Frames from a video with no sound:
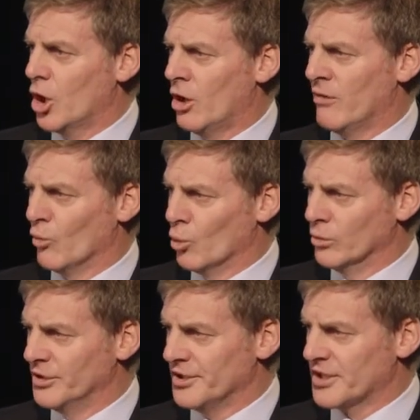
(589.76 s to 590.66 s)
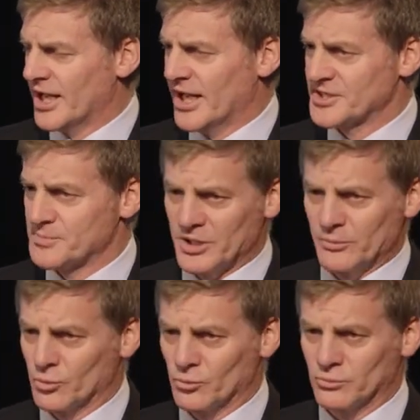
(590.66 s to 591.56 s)
of all the cars,
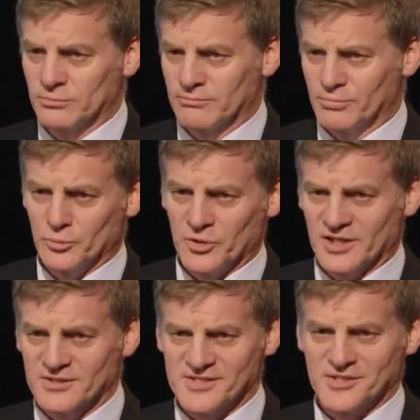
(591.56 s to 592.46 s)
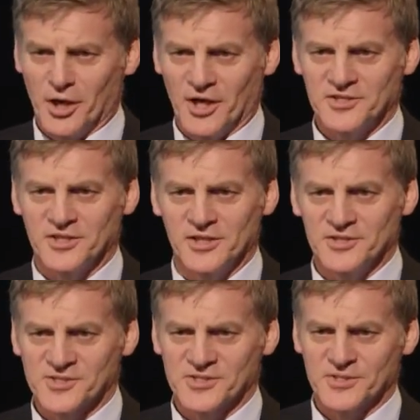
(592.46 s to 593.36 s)
people, buildings, IT
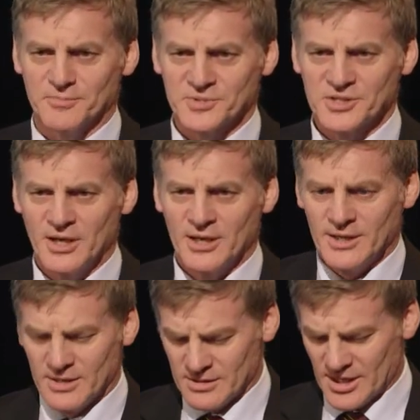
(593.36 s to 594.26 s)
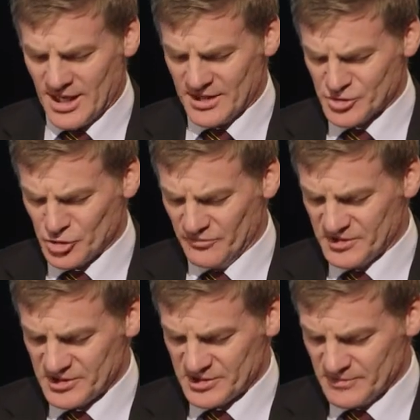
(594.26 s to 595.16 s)
systems,
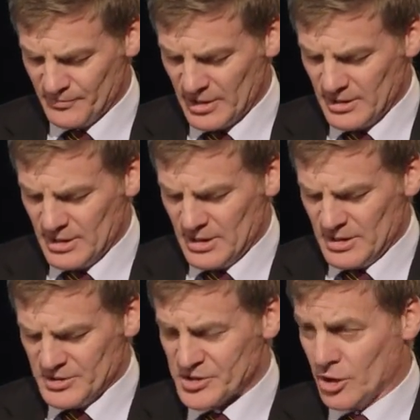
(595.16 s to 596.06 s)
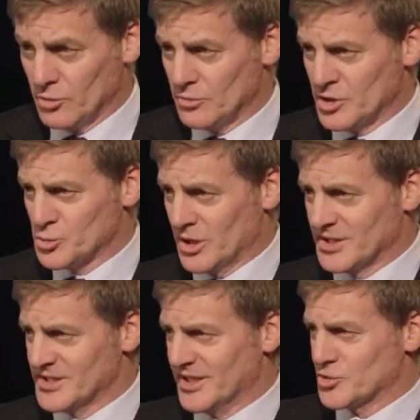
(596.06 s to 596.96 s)
services. So as well
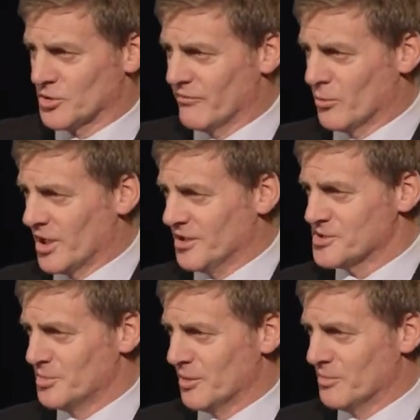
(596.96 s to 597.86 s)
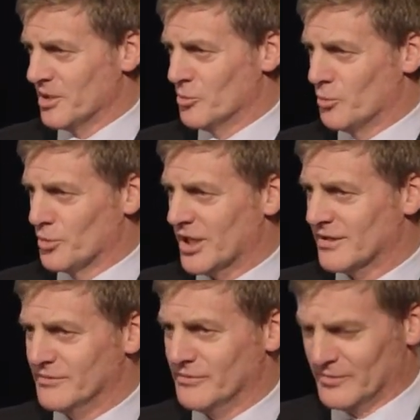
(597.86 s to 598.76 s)
as lecturing everyone else about being more
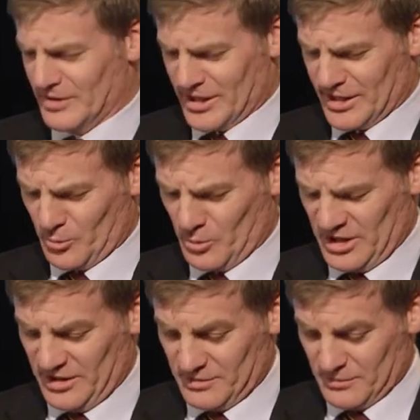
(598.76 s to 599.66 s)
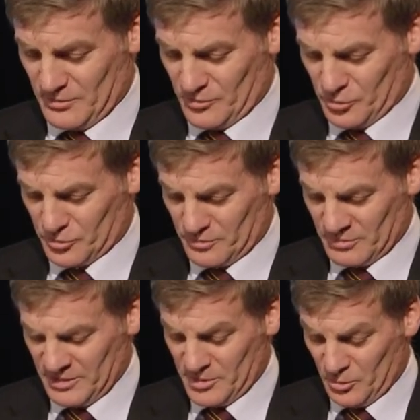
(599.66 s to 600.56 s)
productive, we thought
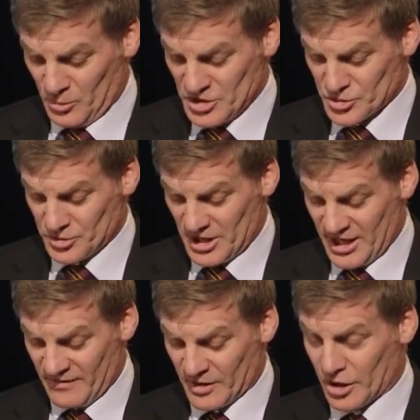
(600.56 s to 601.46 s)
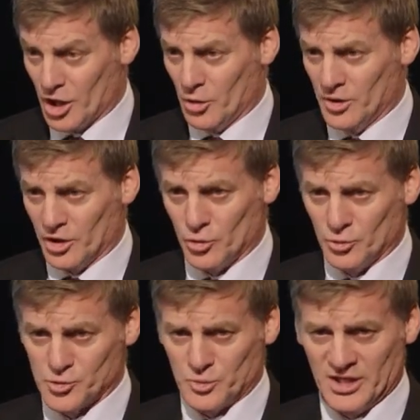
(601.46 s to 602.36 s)
maybe we should have a go. And of
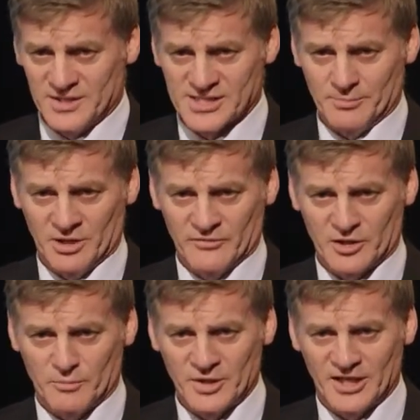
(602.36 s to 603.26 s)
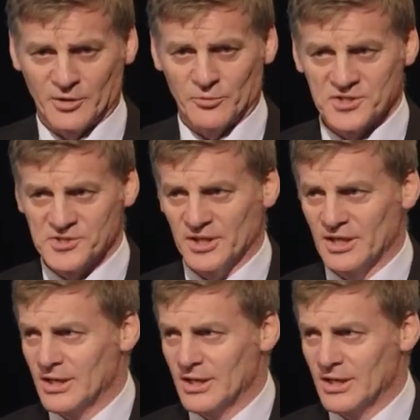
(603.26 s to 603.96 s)
course we had something of a compelling reason